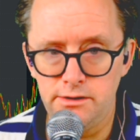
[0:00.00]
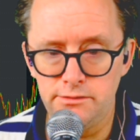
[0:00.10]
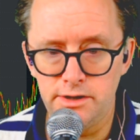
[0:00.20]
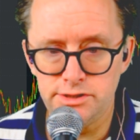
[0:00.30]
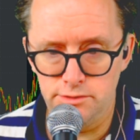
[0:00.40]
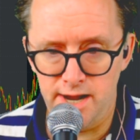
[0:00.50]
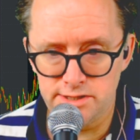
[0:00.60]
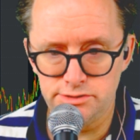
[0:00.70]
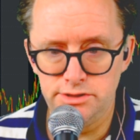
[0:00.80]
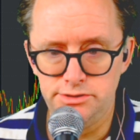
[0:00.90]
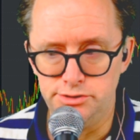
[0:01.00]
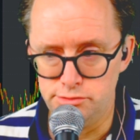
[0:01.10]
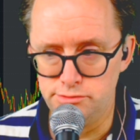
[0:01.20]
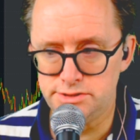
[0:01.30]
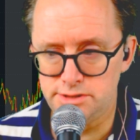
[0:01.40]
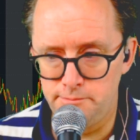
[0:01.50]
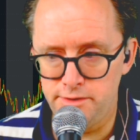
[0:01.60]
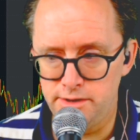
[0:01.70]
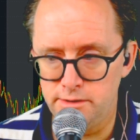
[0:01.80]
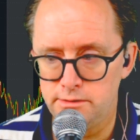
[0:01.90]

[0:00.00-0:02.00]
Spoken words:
unless you actually do something.